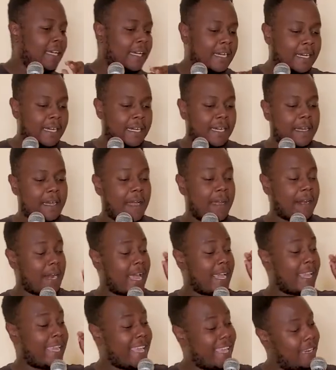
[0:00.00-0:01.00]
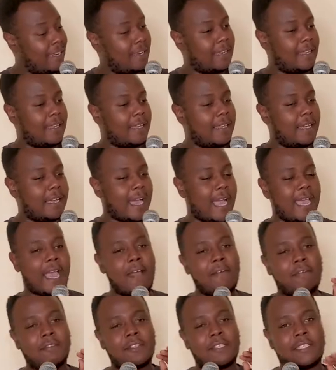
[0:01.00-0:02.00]
And again, I
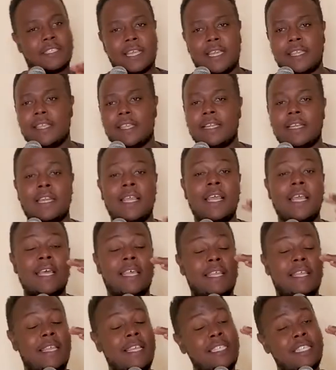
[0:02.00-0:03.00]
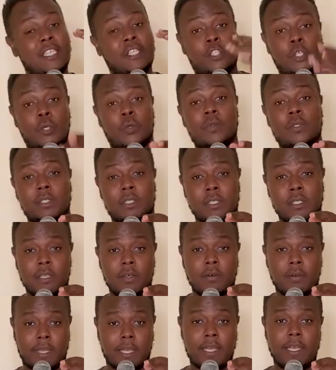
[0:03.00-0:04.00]
have to say that these are jokes,
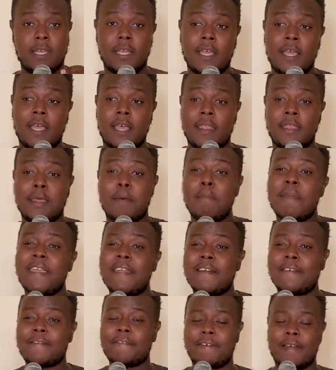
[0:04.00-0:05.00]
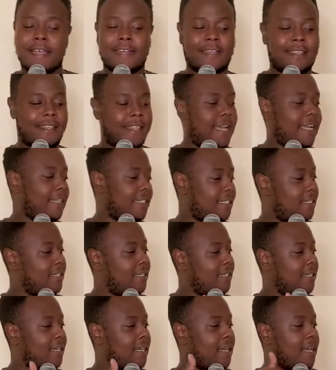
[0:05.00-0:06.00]
okay? The mere fact that
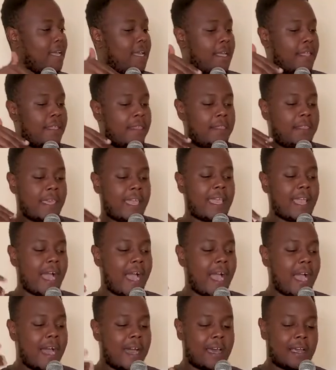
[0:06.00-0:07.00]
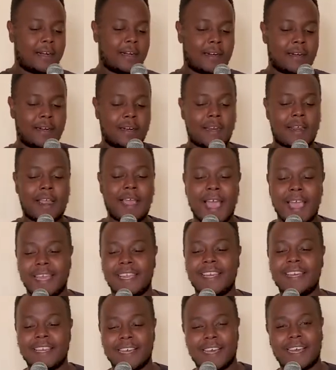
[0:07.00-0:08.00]
they are
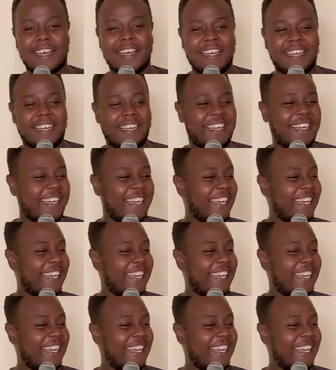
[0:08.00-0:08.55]
kinda